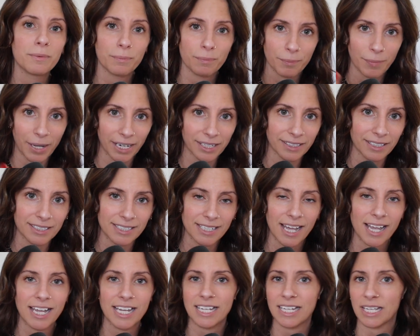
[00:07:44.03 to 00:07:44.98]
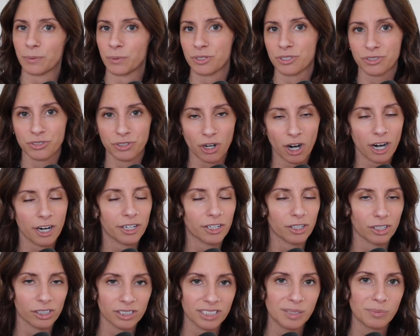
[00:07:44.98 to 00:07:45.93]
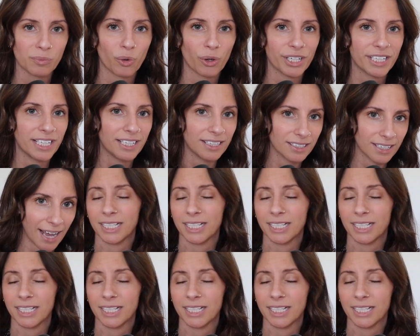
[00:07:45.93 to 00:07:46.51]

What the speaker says: back in the day, it was dark, early morning.